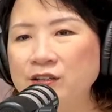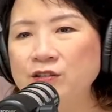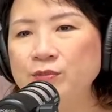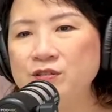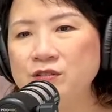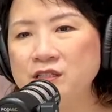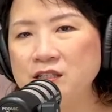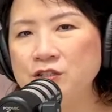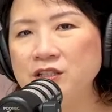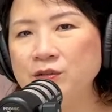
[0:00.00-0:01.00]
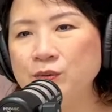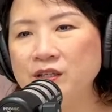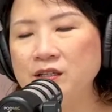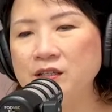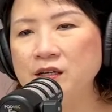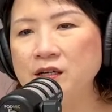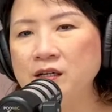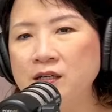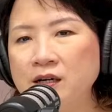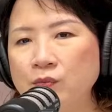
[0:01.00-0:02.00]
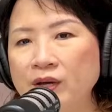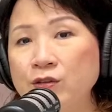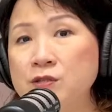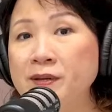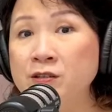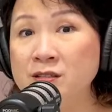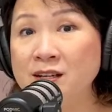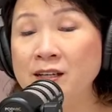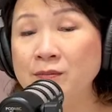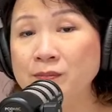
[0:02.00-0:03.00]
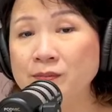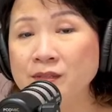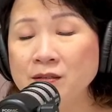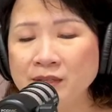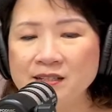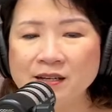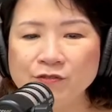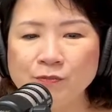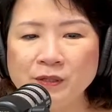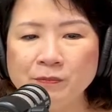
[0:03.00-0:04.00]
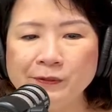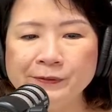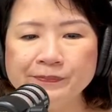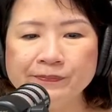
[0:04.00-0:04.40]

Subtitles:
You need to be strategic with where you spend your time. You need to make time for people.